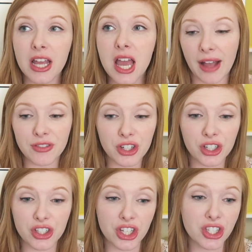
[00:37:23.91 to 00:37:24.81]

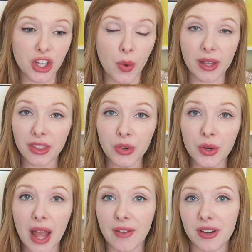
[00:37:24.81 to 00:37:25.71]
After just going
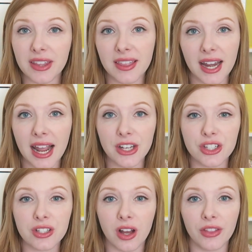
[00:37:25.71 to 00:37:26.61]
through everything that I had
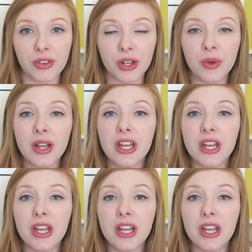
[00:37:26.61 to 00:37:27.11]
just gone through,